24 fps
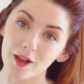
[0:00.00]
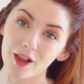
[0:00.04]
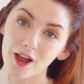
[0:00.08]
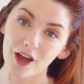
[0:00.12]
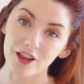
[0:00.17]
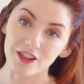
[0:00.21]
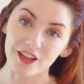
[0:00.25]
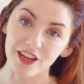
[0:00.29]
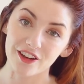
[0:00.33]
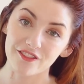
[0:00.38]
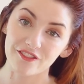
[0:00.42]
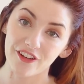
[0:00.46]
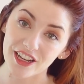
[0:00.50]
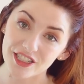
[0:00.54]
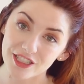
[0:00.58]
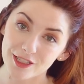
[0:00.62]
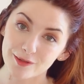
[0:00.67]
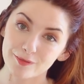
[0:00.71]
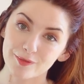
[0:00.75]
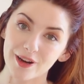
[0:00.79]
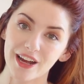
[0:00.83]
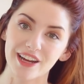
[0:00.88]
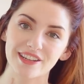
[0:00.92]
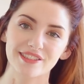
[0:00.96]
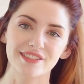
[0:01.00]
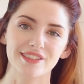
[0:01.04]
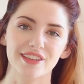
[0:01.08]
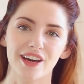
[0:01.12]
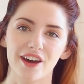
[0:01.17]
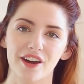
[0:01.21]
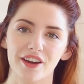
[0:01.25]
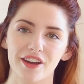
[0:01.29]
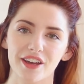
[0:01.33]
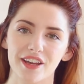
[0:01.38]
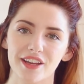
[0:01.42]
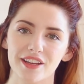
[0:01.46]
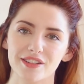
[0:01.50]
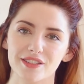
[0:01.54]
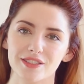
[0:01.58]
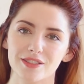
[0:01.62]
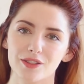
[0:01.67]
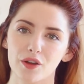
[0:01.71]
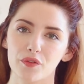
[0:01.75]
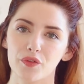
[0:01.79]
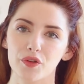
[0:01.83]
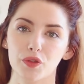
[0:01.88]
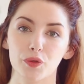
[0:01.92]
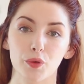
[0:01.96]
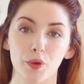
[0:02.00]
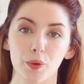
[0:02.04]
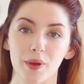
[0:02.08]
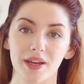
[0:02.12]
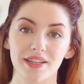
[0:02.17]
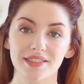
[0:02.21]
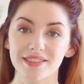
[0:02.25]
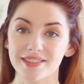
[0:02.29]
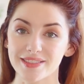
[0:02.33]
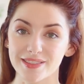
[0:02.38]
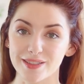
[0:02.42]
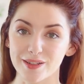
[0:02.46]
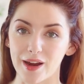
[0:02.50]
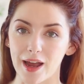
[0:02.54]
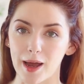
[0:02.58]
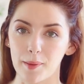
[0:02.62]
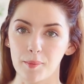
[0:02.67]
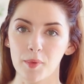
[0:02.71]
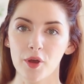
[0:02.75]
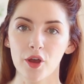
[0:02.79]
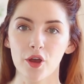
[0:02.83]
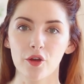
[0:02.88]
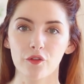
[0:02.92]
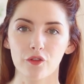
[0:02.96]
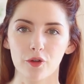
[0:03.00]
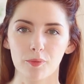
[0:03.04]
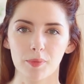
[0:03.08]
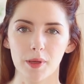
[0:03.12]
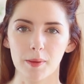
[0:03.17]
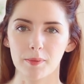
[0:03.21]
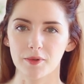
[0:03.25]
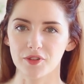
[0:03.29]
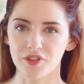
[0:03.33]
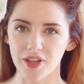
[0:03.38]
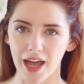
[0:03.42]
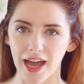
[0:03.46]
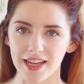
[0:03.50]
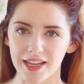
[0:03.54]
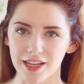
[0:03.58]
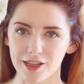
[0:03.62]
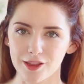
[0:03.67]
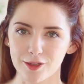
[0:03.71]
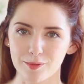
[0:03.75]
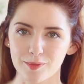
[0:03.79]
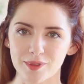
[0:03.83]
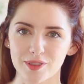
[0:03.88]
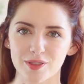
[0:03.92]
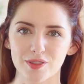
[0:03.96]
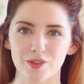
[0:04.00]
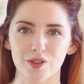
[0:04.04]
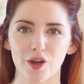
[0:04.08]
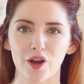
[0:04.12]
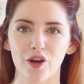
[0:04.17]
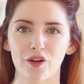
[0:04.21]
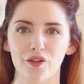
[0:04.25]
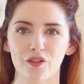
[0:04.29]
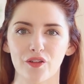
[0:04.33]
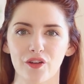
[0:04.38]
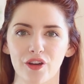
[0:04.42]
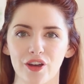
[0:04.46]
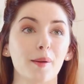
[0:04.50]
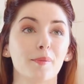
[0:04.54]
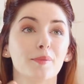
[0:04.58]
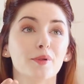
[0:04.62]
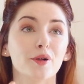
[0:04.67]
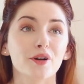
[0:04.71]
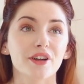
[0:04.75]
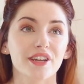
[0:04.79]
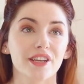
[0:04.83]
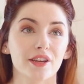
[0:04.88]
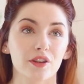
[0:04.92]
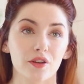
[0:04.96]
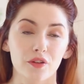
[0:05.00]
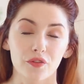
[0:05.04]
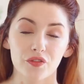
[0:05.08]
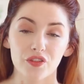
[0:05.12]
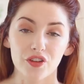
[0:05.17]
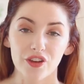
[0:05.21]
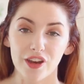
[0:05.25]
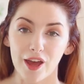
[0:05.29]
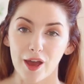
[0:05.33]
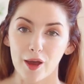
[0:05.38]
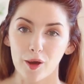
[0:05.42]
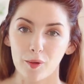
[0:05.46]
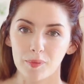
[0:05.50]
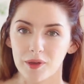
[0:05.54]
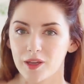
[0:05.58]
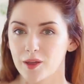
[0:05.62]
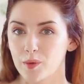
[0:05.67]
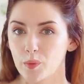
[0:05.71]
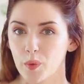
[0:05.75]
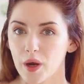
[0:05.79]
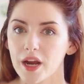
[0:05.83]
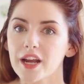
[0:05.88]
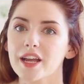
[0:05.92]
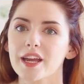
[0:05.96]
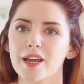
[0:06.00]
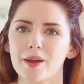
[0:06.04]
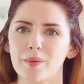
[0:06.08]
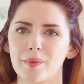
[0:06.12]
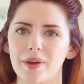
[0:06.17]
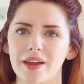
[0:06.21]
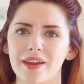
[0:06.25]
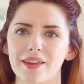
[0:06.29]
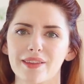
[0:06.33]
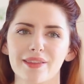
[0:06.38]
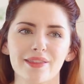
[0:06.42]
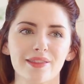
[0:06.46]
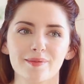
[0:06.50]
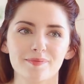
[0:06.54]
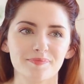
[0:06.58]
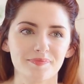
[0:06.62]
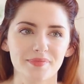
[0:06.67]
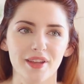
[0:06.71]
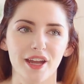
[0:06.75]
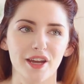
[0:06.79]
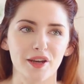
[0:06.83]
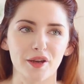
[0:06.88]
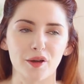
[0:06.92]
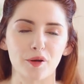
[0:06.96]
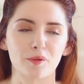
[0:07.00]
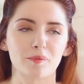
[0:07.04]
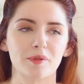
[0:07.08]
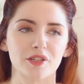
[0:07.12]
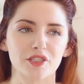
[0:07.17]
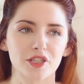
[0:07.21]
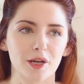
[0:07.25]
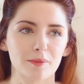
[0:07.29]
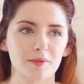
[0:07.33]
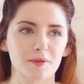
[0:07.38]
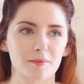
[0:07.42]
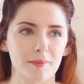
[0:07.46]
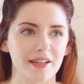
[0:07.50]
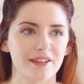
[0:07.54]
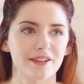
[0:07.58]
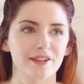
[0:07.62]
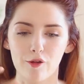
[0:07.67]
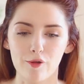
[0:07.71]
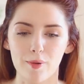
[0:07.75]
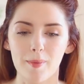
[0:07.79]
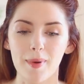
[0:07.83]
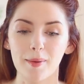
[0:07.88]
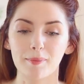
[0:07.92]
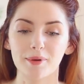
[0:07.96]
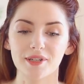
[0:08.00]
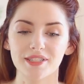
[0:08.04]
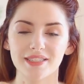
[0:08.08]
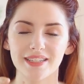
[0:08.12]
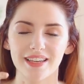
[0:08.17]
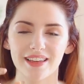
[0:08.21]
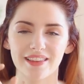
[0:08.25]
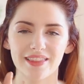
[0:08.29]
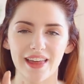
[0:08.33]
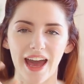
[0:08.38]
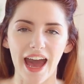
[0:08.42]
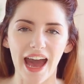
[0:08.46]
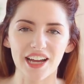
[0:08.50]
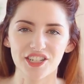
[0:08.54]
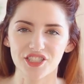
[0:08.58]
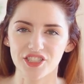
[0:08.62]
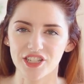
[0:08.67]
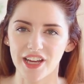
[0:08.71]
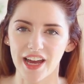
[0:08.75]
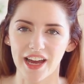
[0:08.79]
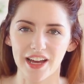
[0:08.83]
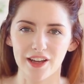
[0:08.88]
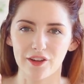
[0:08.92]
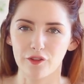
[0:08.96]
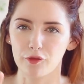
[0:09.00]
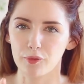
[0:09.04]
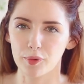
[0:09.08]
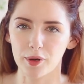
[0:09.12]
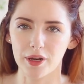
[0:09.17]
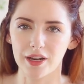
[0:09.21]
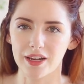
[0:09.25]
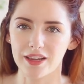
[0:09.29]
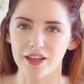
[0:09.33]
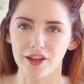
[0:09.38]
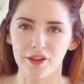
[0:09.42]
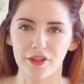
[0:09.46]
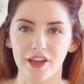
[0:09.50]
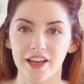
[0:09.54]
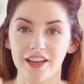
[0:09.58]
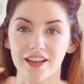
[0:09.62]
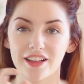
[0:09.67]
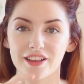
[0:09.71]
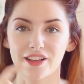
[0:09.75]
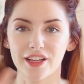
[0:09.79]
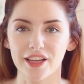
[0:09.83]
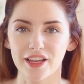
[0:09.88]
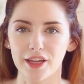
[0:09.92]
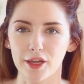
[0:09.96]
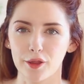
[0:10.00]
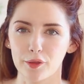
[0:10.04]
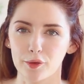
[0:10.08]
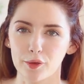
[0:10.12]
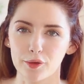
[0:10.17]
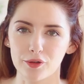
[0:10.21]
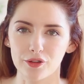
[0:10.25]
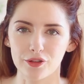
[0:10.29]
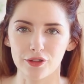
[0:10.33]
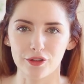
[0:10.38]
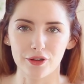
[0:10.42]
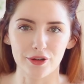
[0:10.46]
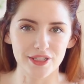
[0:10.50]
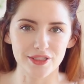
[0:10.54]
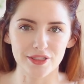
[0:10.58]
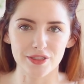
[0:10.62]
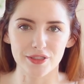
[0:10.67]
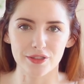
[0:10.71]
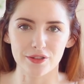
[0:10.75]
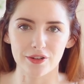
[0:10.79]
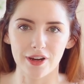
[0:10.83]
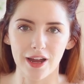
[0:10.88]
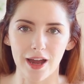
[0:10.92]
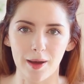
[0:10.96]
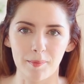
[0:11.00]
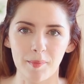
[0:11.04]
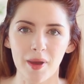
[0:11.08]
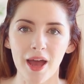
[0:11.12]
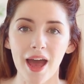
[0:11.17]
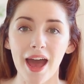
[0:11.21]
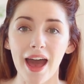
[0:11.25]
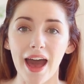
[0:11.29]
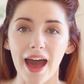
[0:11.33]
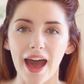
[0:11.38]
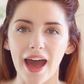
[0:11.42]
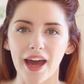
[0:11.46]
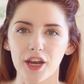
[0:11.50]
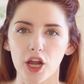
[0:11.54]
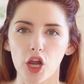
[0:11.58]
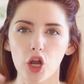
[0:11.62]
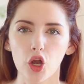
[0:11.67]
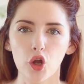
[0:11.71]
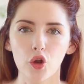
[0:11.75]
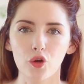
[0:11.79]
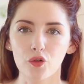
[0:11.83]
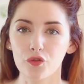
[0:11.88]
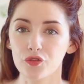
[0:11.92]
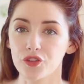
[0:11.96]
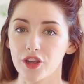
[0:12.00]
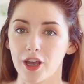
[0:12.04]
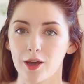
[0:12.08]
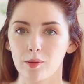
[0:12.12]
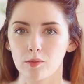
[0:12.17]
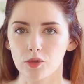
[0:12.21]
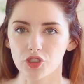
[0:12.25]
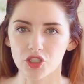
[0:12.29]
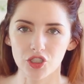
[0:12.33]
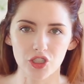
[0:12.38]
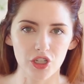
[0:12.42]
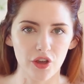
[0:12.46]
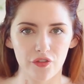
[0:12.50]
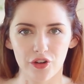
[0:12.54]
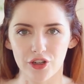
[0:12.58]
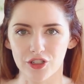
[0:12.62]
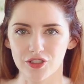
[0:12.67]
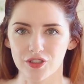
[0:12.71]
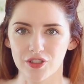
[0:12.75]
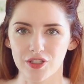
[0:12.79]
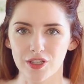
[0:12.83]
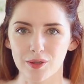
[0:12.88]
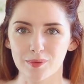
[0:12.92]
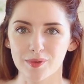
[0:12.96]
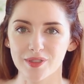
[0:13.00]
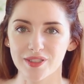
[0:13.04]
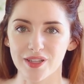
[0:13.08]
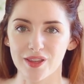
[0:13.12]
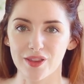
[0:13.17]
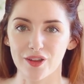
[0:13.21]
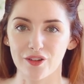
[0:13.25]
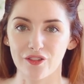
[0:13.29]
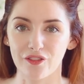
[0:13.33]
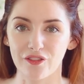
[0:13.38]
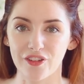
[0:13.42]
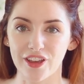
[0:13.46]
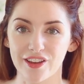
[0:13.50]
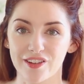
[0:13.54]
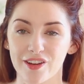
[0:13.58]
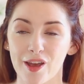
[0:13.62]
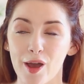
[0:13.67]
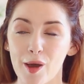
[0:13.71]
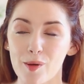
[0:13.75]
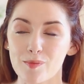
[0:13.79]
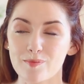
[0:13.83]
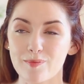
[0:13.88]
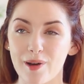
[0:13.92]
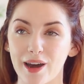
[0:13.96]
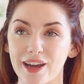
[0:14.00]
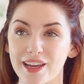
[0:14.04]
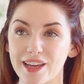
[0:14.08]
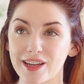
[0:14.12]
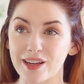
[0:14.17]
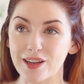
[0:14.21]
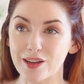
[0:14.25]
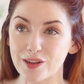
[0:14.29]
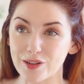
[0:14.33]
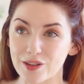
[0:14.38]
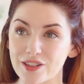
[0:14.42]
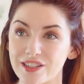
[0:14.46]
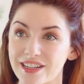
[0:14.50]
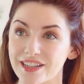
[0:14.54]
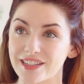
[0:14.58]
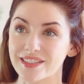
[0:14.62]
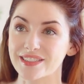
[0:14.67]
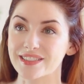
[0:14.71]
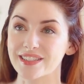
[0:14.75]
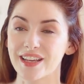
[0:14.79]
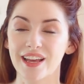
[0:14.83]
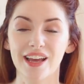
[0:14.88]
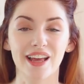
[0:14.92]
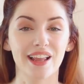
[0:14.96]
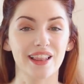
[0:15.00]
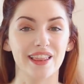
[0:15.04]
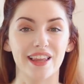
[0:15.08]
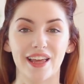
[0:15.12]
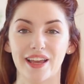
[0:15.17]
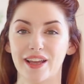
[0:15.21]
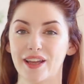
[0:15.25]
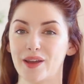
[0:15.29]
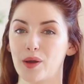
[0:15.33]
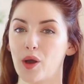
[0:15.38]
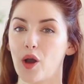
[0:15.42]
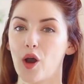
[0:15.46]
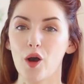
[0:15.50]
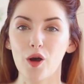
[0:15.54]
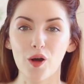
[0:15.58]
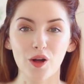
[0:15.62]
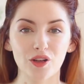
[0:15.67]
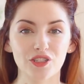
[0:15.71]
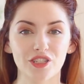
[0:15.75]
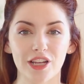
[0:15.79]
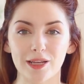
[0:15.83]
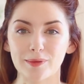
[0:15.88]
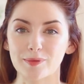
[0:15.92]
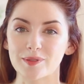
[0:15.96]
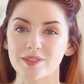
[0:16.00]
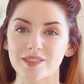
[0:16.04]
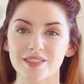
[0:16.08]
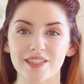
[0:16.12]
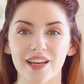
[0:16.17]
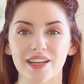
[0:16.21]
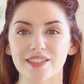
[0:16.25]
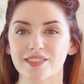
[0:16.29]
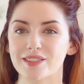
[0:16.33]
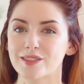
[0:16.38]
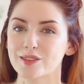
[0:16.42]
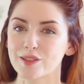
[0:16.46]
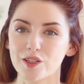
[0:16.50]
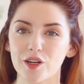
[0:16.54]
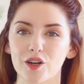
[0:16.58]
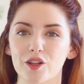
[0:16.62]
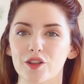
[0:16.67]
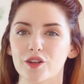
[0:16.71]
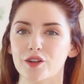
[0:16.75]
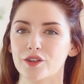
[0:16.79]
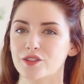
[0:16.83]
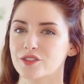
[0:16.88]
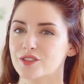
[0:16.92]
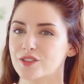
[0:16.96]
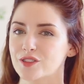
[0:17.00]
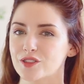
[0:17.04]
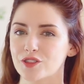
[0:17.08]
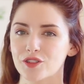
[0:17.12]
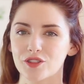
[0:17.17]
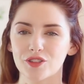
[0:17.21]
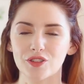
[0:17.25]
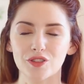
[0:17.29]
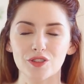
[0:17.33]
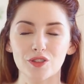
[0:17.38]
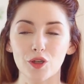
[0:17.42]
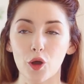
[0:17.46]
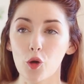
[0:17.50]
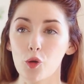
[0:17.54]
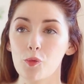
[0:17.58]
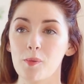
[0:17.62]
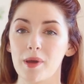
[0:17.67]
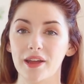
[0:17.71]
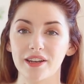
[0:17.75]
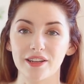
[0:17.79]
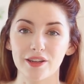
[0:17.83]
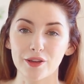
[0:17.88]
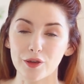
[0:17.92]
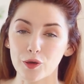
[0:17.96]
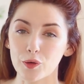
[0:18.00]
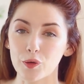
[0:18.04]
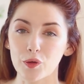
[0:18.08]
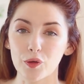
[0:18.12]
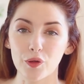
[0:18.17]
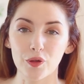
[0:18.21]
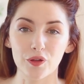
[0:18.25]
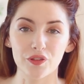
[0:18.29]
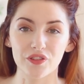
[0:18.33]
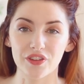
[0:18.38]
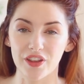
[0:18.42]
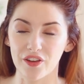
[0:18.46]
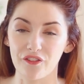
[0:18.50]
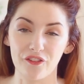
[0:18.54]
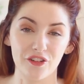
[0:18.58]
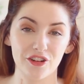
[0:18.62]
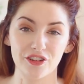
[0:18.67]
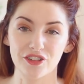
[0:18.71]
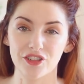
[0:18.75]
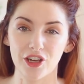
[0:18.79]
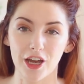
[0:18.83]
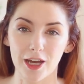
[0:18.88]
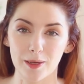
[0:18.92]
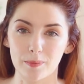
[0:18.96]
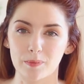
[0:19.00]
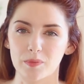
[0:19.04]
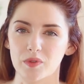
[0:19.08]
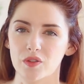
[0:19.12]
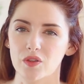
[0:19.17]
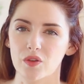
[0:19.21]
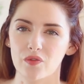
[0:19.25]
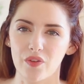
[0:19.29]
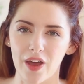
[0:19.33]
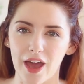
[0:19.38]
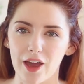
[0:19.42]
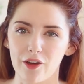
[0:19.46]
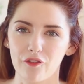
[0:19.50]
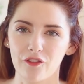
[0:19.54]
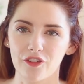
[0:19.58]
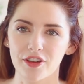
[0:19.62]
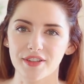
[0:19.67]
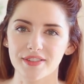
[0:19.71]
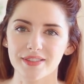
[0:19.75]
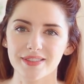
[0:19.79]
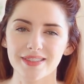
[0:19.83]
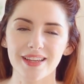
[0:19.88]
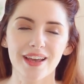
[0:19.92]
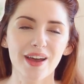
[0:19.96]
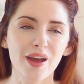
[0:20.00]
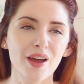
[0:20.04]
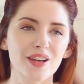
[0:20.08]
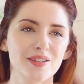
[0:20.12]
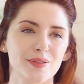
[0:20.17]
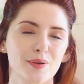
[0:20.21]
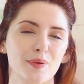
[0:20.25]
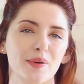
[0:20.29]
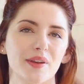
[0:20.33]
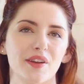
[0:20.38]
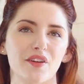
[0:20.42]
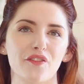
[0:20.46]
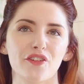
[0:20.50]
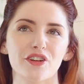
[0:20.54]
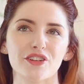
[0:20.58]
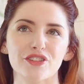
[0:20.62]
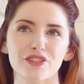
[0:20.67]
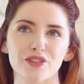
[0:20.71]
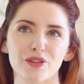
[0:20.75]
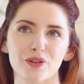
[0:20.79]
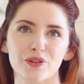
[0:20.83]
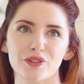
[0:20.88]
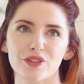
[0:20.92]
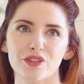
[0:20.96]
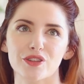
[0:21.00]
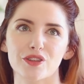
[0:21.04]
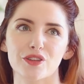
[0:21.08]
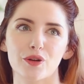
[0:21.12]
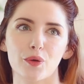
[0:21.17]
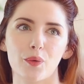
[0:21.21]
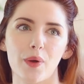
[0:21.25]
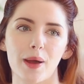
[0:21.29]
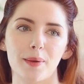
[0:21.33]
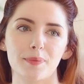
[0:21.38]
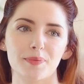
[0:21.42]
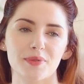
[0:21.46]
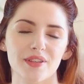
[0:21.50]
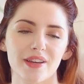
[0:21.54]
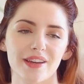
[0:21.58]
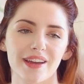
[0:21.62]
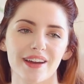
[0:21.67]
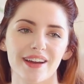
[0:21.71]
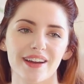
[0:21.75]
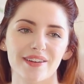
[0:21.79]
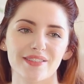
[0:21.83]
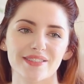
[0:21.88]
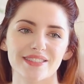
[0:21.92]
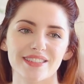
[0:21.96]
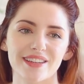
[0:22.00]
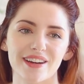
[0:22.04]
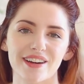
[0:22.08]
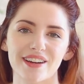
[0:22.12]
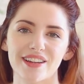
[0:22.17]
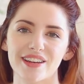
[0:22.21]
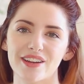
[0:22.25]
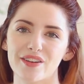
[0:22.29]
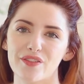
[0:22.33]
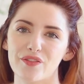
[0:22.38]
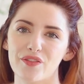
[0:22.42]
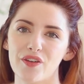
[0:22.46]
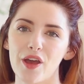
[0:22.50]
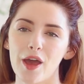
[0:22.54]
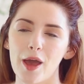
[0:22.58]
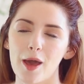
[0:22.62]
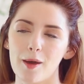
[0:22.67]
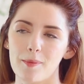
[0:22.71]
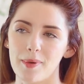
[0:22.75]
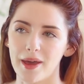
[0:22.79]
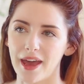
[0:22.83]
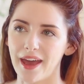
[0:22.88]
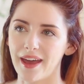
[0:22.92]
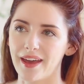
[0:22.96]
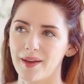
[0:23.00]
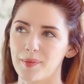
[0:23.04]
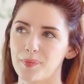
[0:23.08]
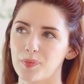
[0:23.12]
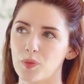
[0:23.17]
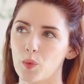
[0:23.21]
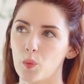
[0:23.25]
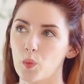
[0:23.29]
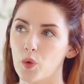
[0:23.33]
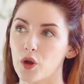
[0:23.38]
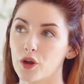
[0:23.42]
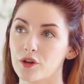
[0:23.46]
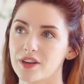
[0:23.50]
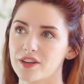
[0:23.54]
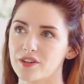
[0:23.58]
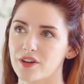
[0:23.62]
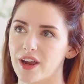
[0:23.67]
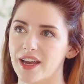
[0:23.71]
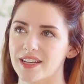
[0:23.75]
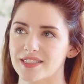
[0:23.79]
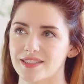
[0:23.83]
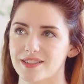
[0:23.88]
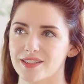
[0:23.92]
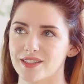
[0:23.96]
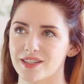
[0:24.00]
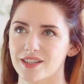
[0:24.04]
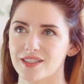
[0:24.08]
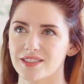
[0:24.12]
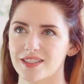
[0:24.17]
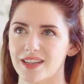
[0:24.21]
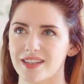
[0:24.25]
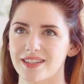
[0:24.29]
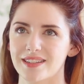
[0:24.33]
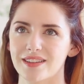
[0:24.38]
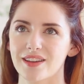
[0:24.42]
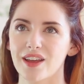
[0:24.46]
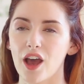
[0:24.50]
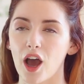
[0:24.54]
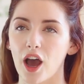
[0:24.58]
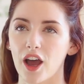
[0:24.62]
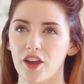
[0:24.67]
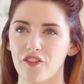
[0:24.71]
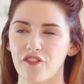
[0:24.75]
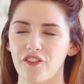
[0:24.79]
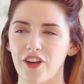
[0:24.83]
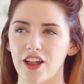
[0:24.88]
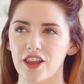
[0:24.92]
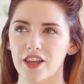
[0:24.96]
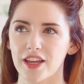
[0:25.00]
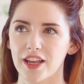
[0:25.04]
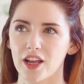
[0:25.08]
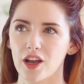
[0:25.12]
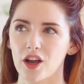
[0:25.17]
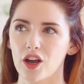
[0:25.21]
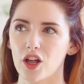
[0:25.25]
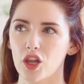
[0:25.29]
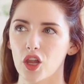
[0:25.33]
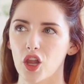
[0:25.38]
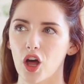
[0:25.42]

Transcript: online fashion brand that I discovered through Instagram from people tagging them and stuff, who I'm lucky enough to now be working with. I know, my job is mental. I remember seeing the hashtag of Pretty Little Thing and clicking through to their Instagram, and I loved how much diversity was in their feed. My goodness, like all shapes and sizes and colours and just so many cool different types of outfits. So when I first looked at their website, I was kind of a bit worried or hesitant because I felt like a